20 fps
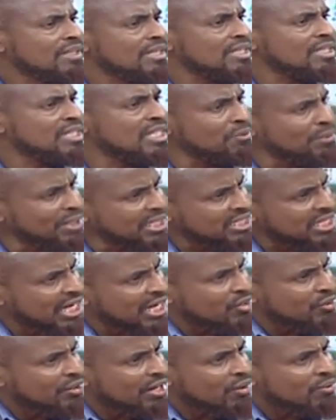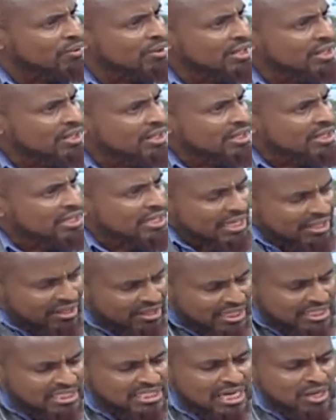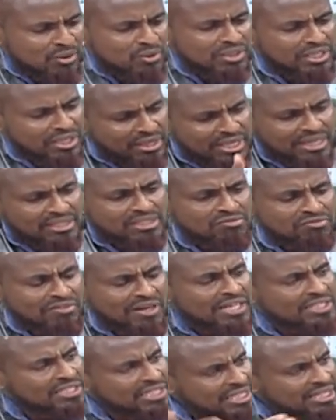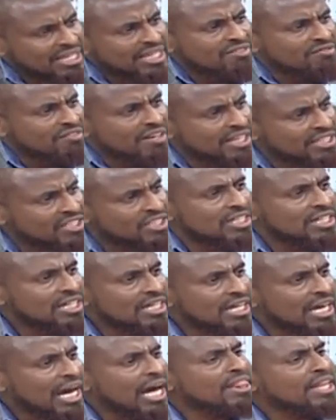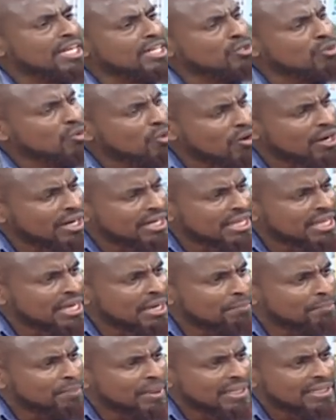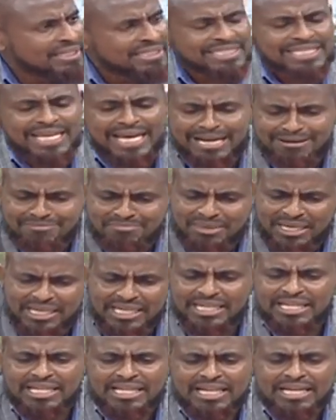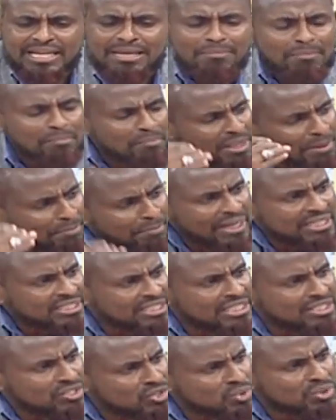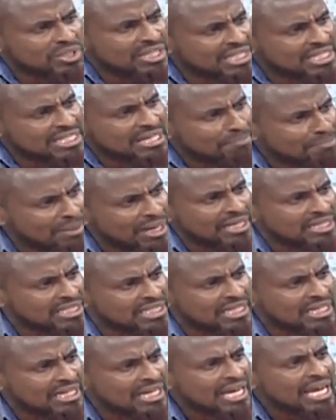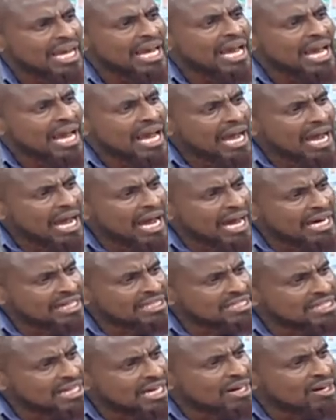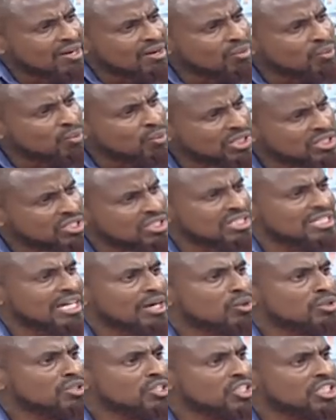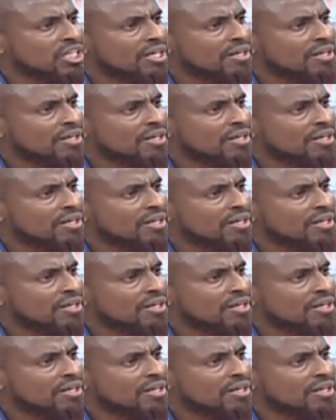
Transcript: She will tell you now, in that town, in that village, and then you call another MP. Tell me the persons with the disability and what is their condition.